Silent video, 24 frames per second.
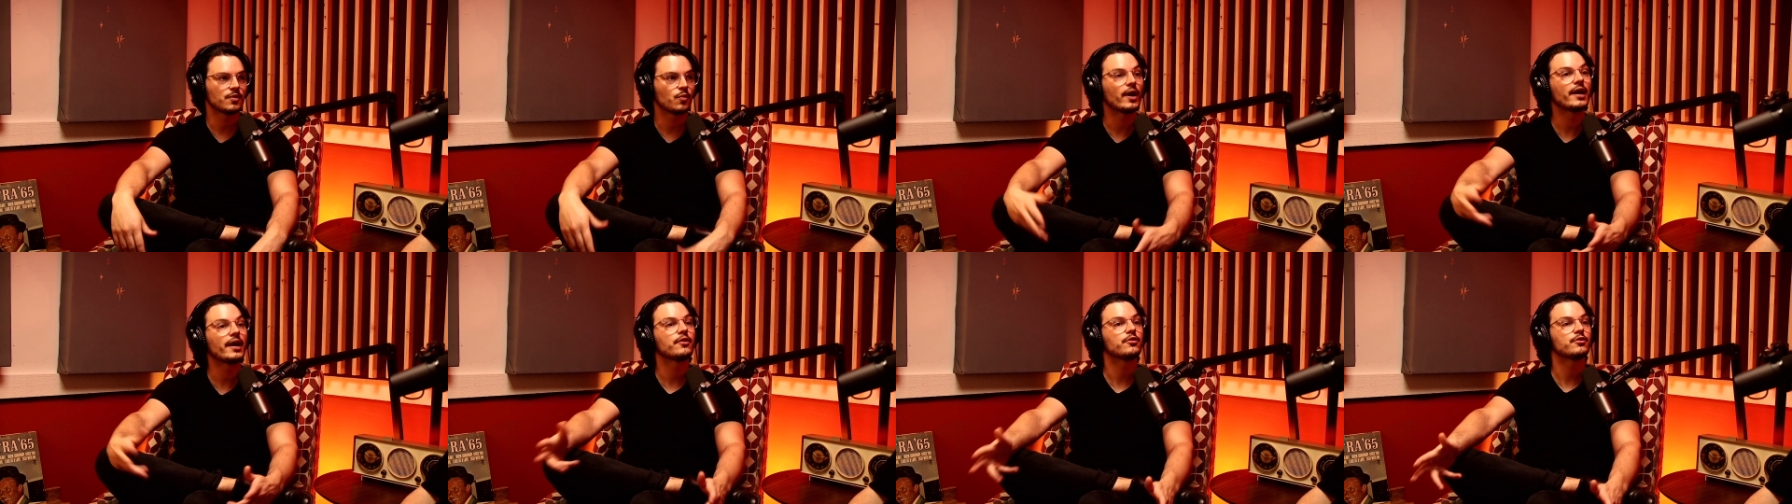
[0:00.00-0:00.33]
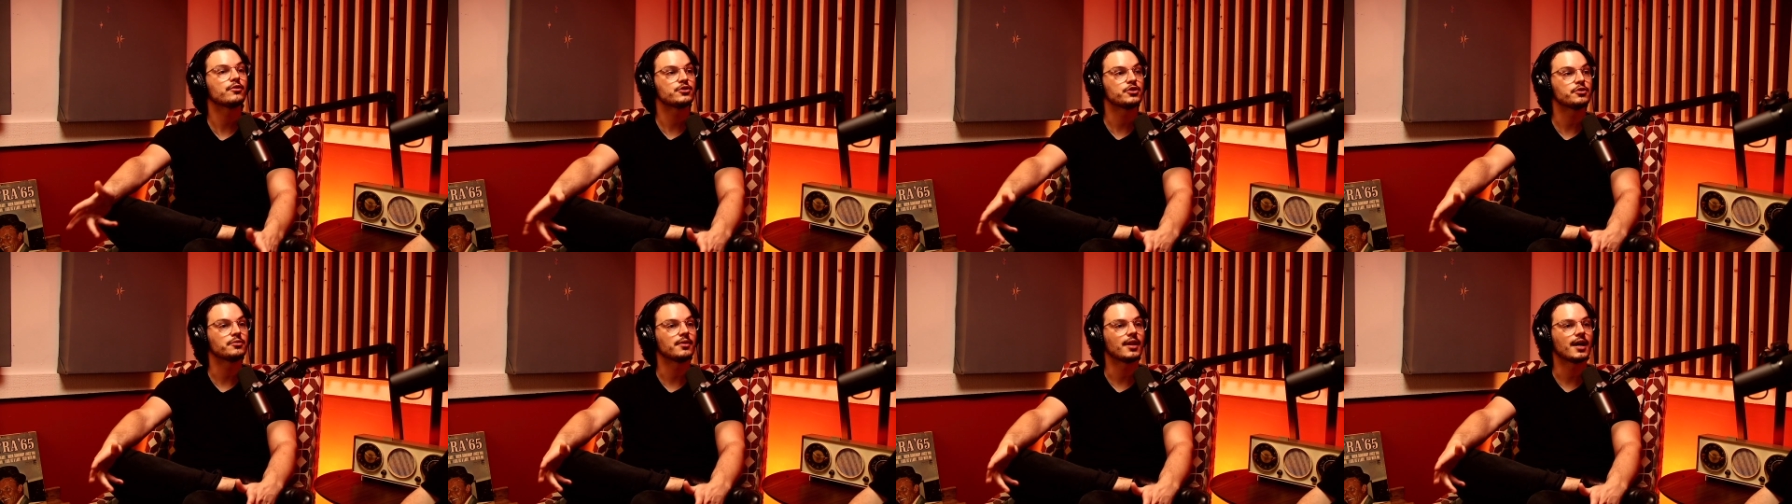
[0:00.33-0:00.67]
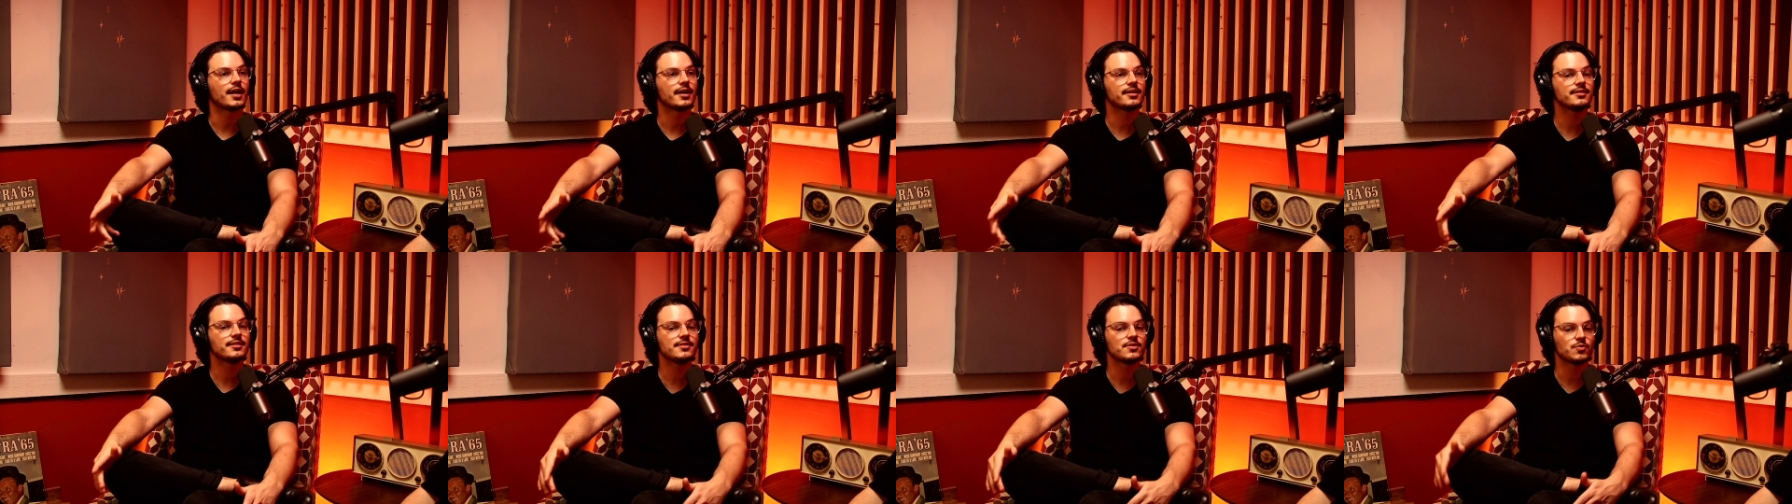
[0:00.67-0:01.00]
why are there two
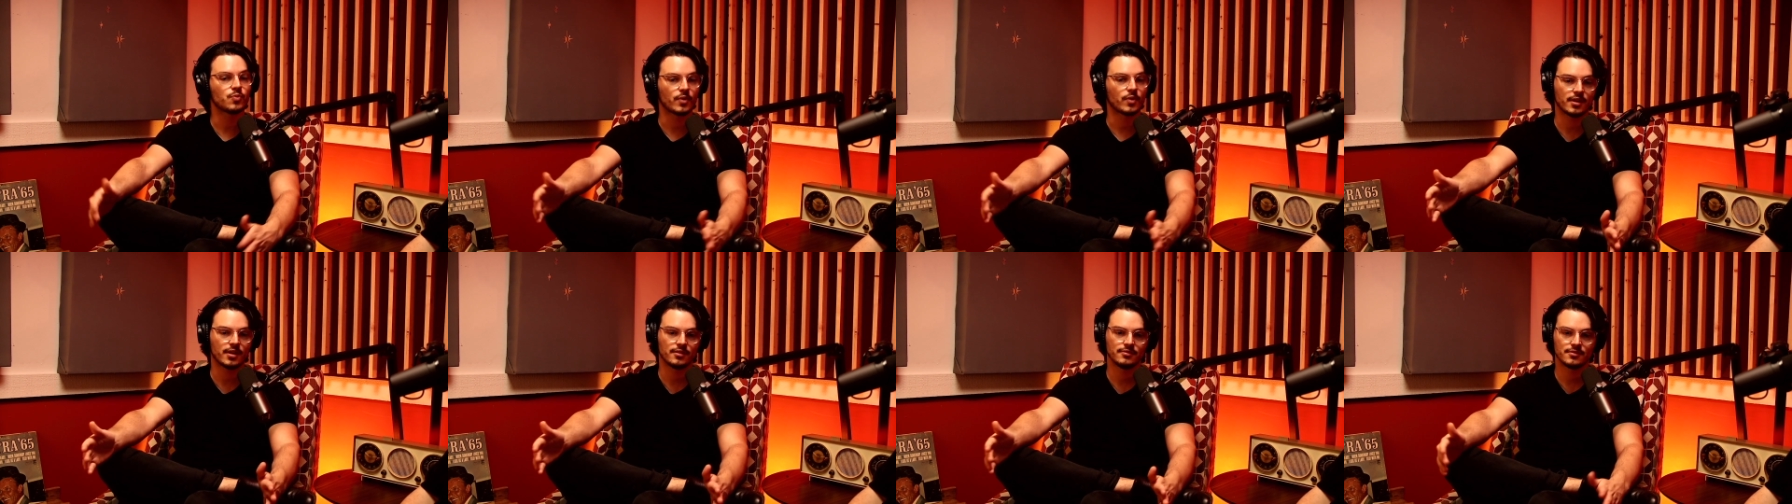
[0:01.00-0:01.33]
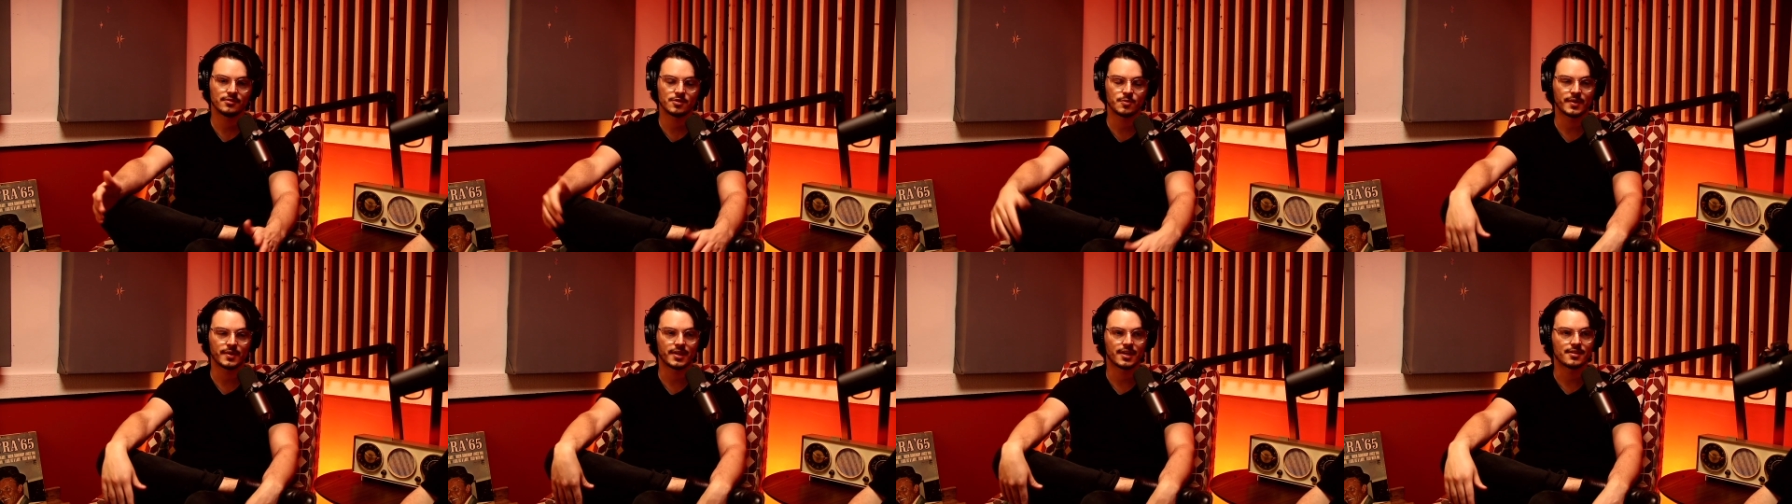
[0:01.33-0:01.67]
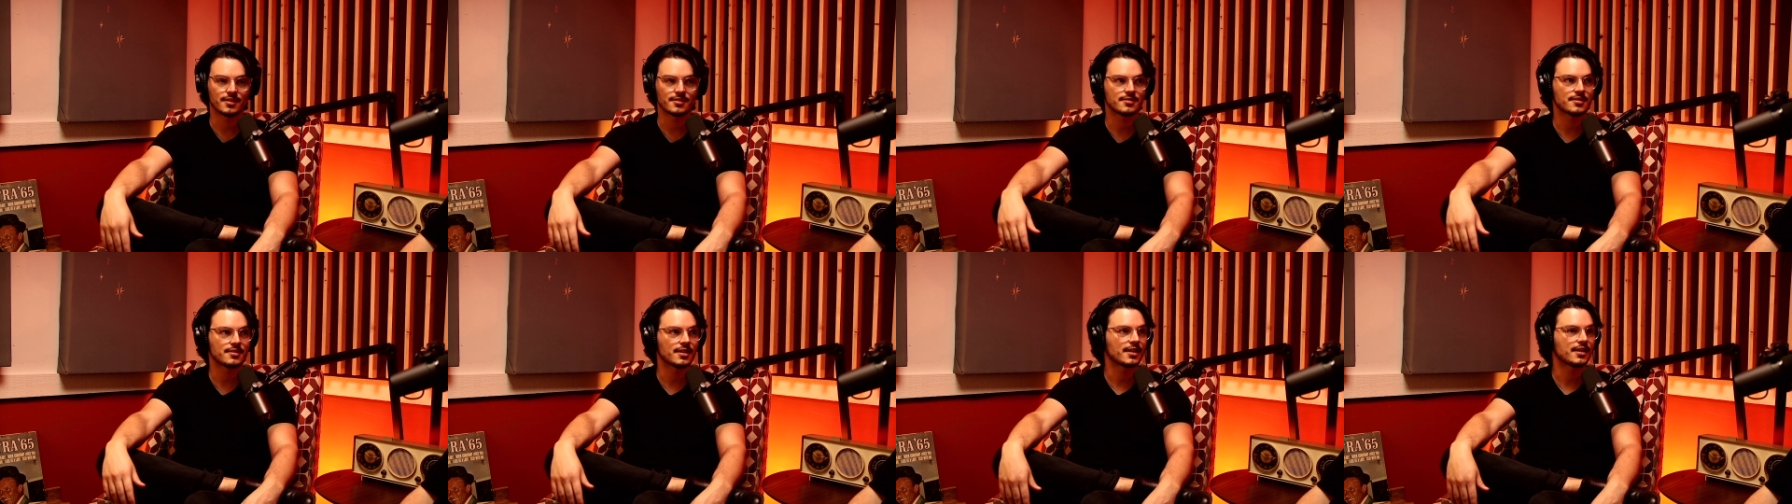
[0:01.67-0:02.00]
lines? Well, it's
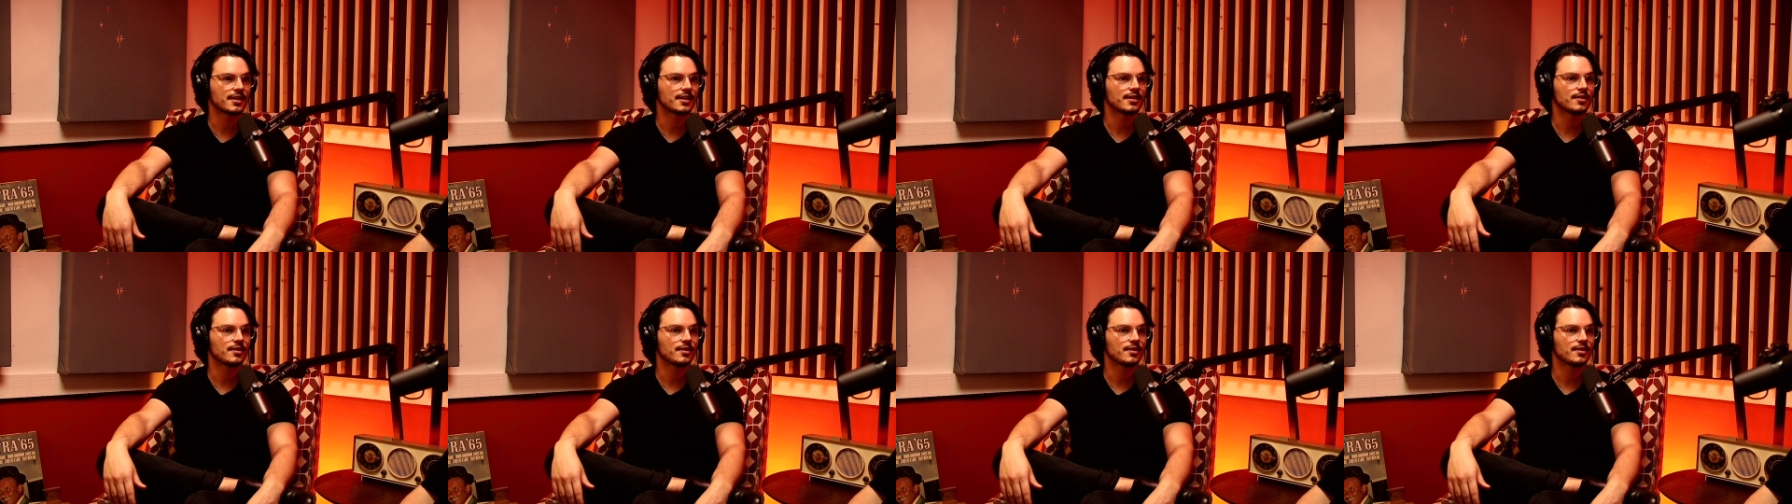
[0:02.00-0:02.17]
because